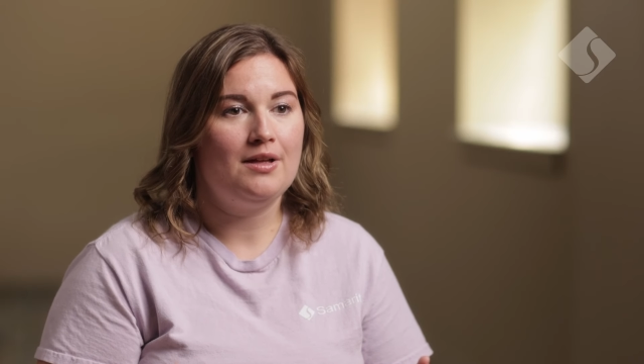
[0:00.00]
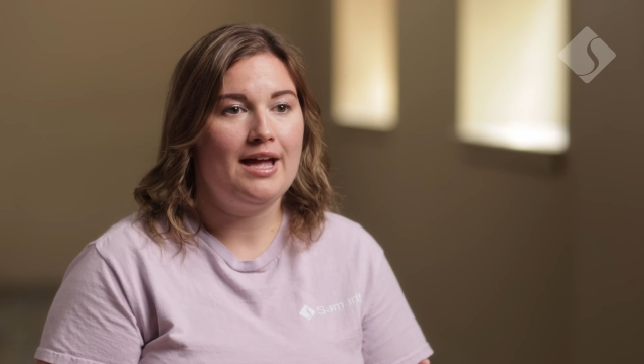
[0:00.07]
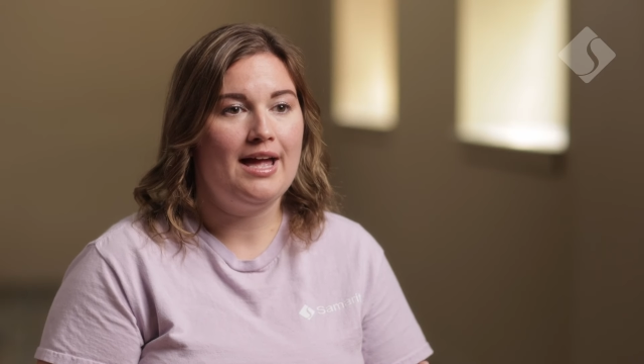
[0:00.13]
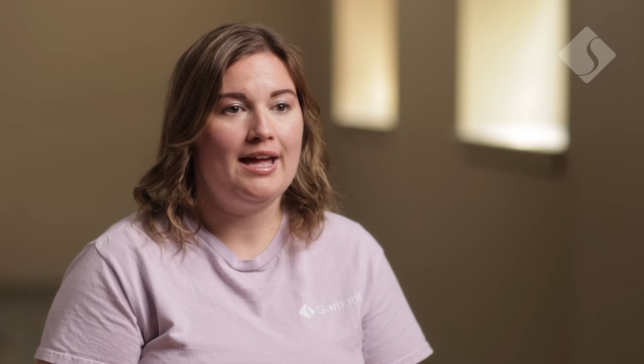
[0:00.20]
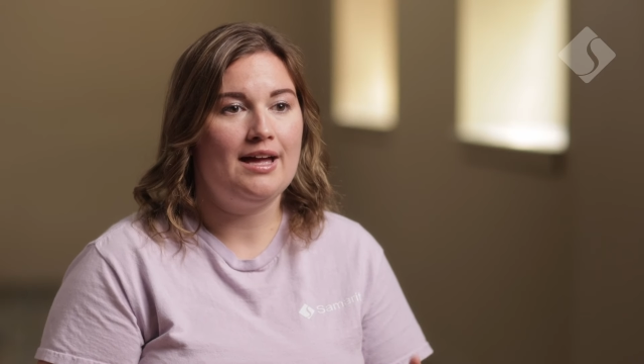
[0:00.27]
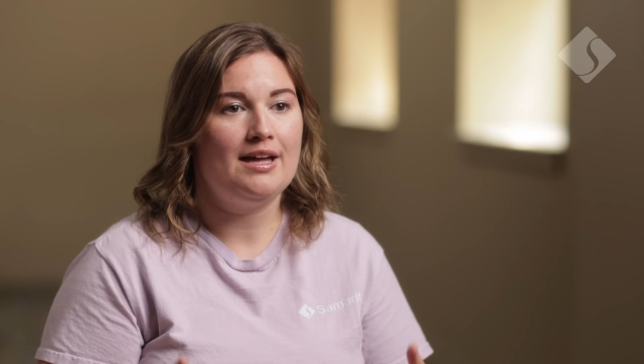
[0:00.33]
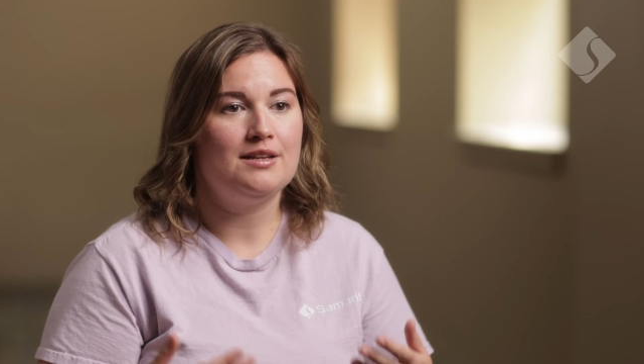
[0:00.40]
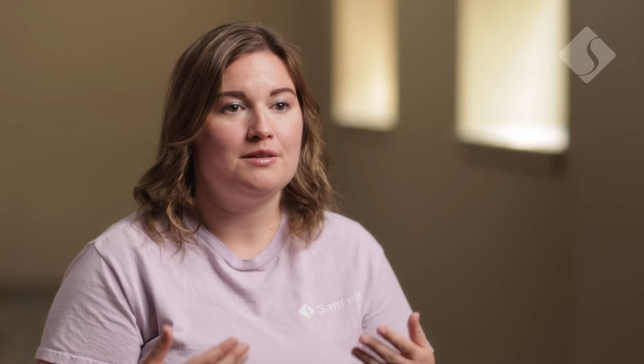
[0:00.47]

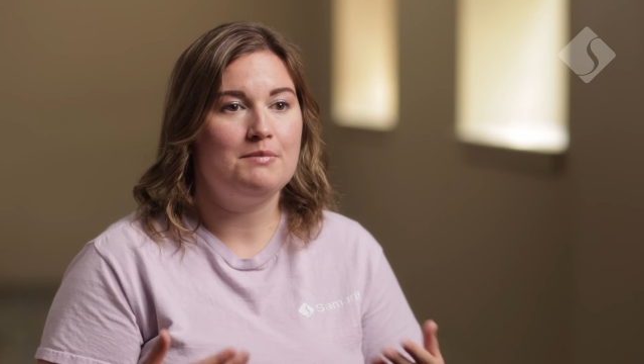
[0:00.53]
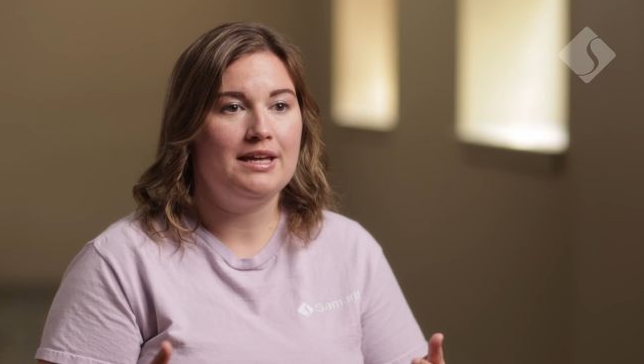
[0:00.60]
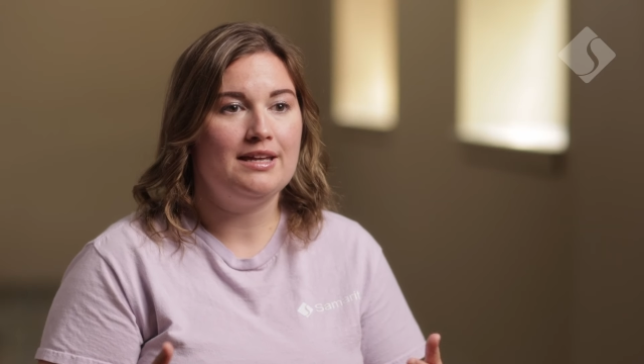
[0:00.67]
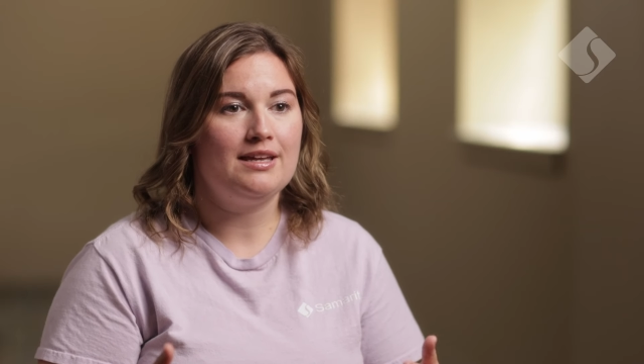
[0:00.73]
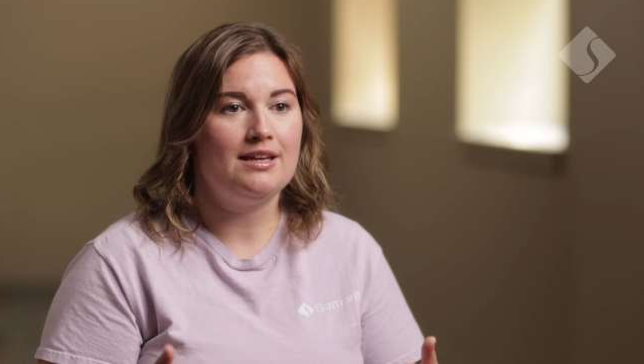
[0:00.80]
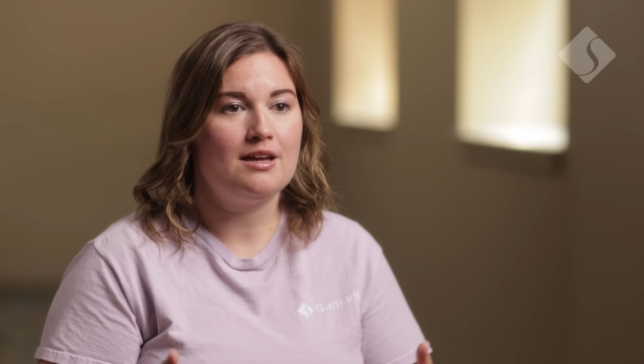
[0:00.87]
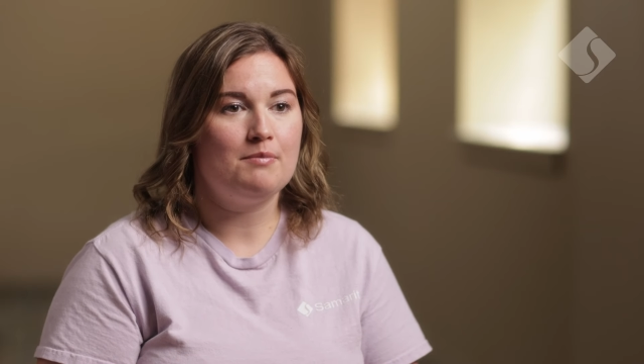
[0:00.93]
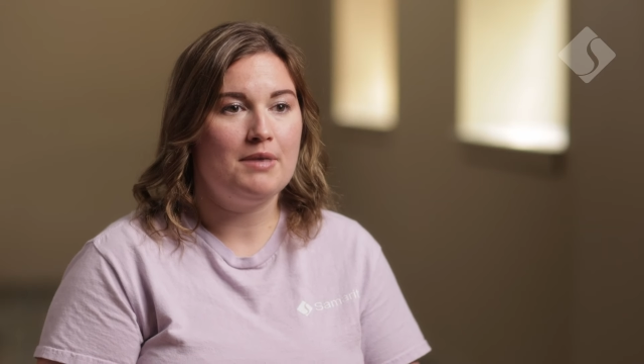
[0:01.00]
and
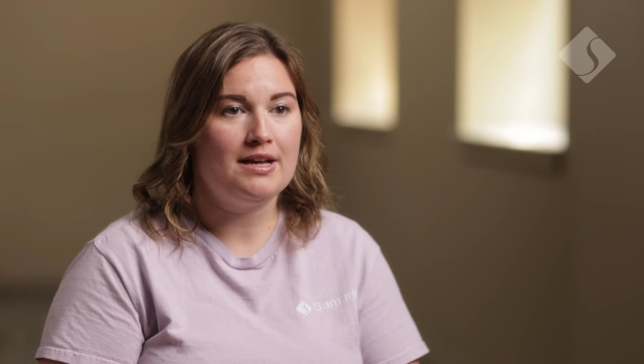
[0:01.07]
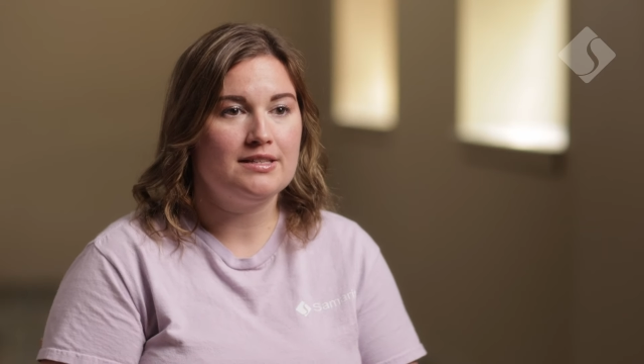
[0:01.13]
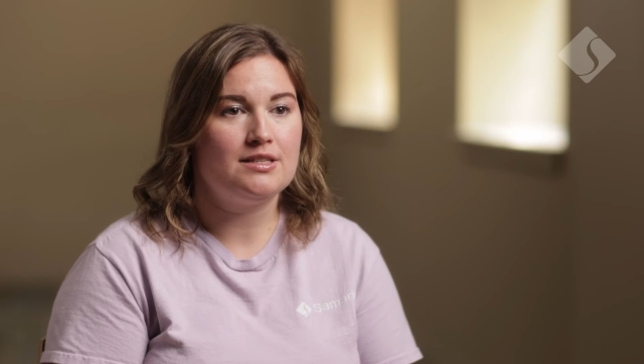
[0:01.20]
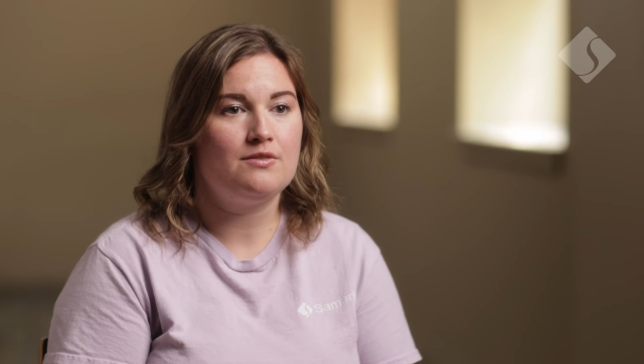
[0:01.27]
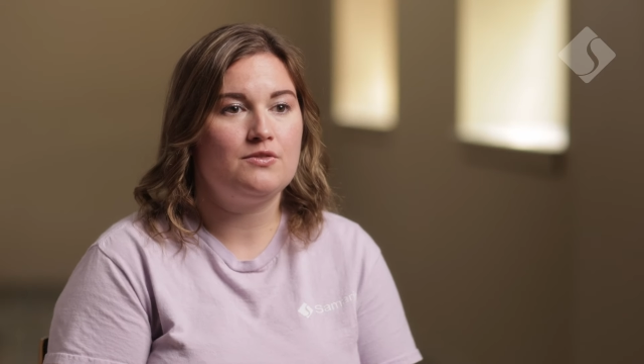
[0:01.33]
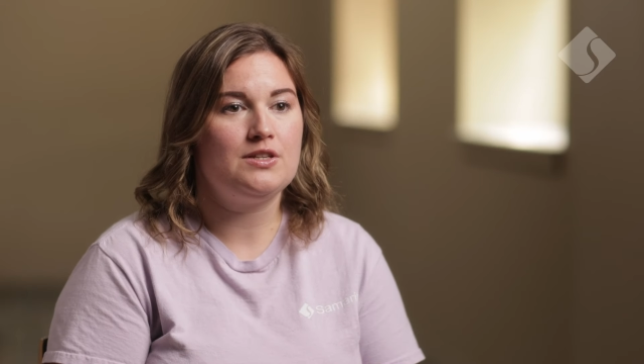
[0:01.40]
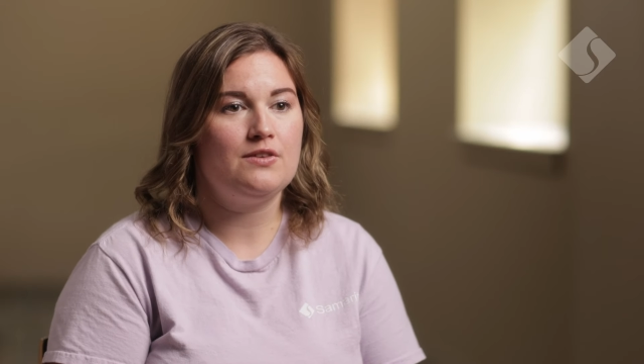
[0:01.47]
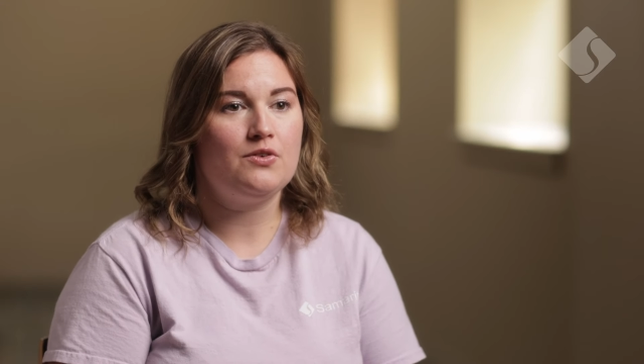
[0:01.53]
making a
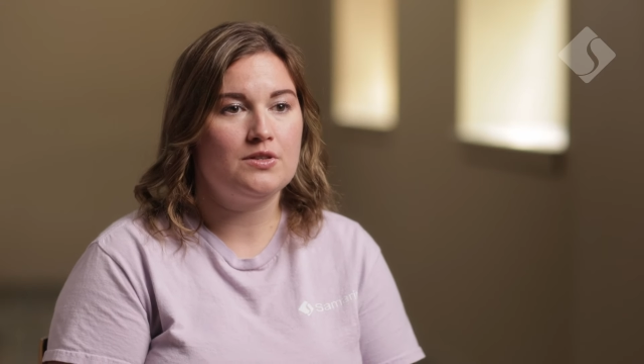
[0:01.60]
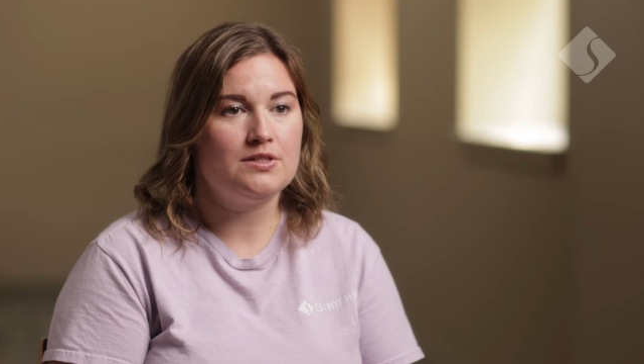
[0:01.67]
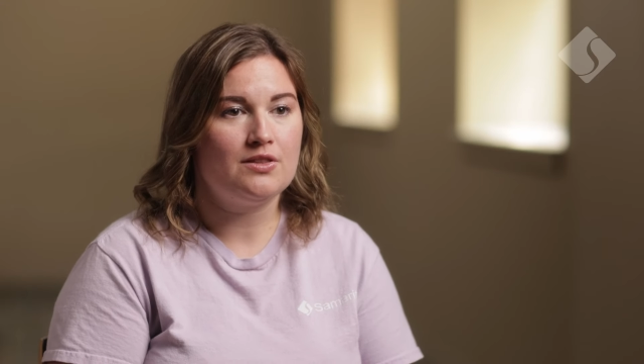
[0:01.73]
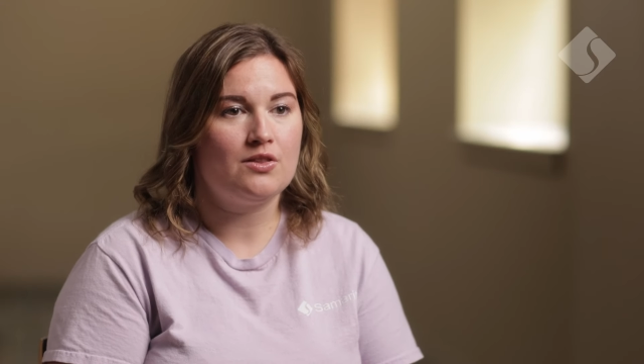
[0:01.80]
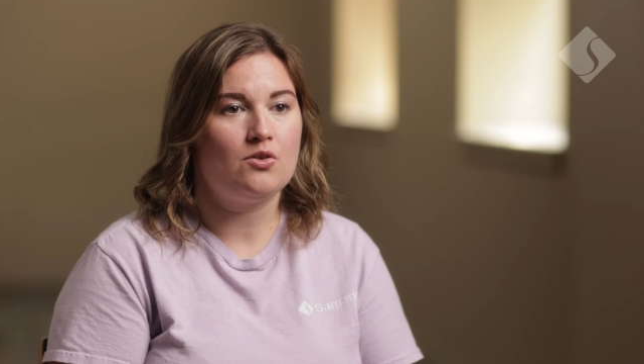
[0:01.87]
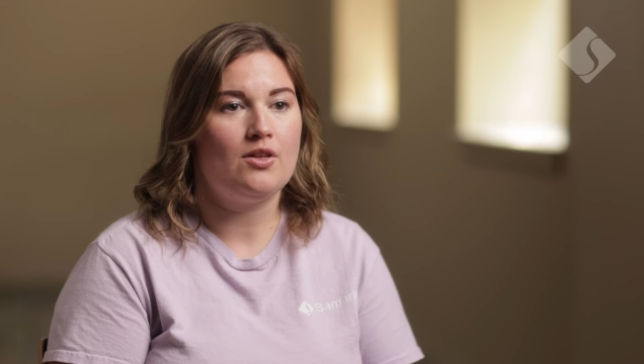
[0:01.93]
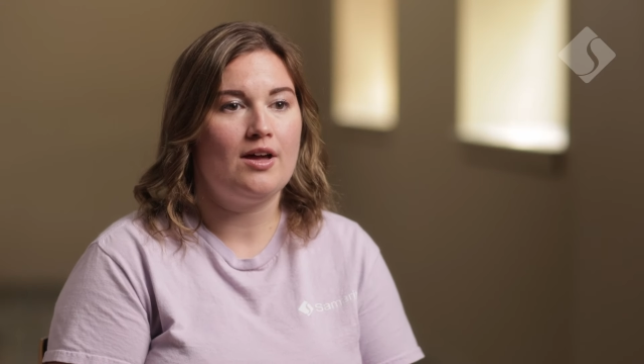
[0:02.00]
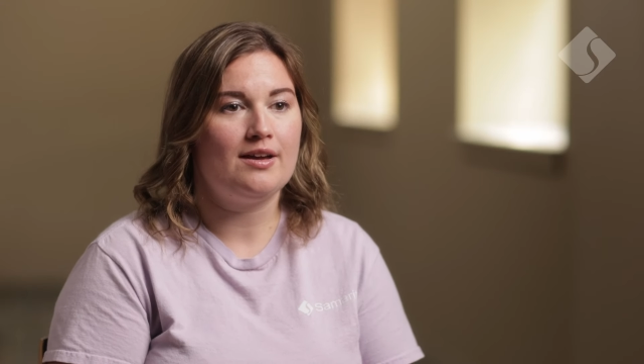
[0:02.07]
positive difference in
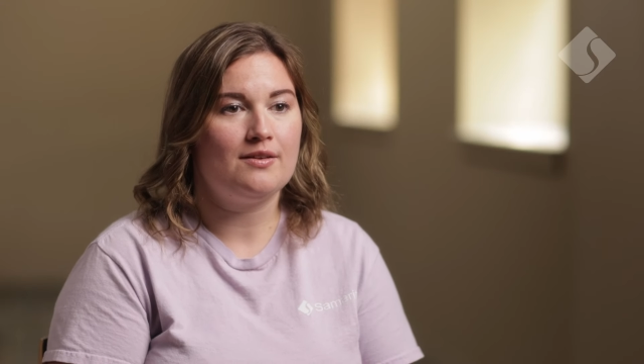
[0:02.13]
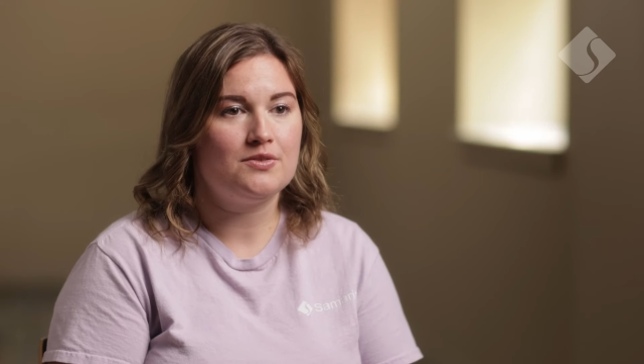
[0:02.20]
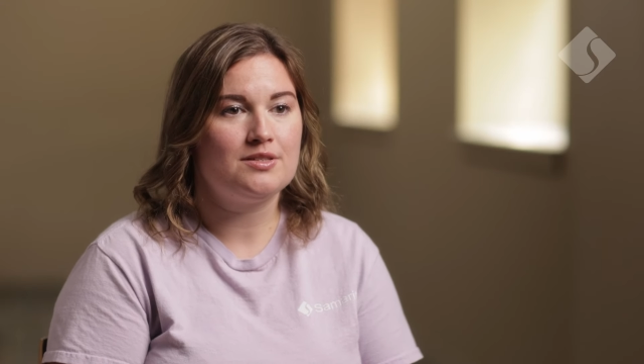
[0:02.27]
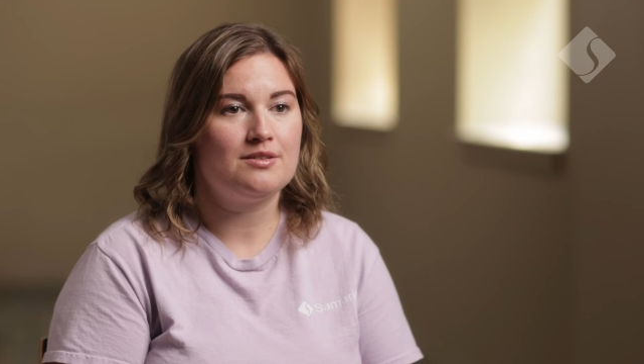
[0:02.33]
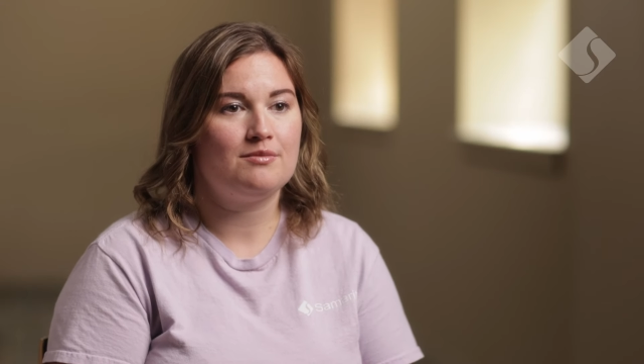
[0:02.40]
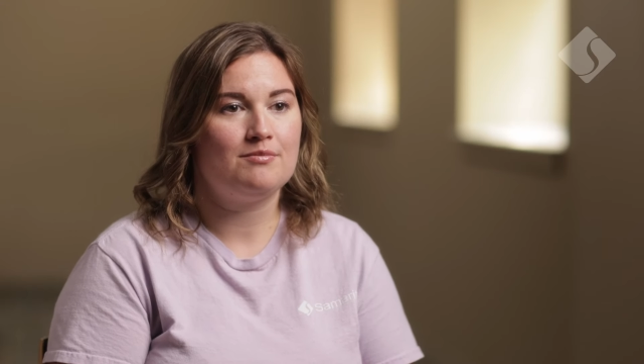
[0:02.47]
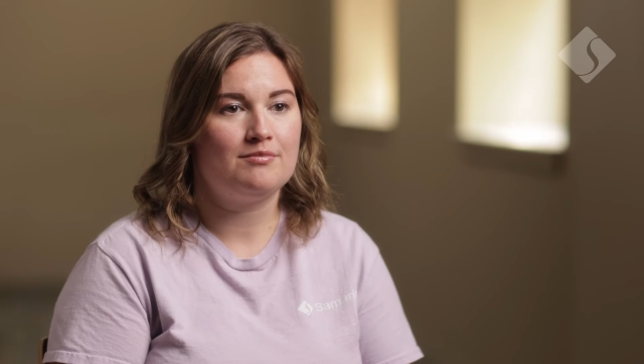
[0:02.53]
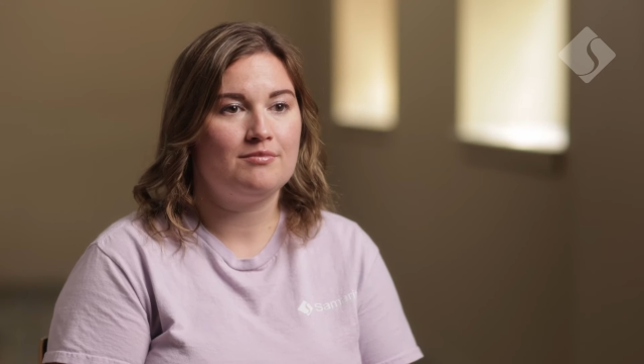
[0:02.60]
their lives.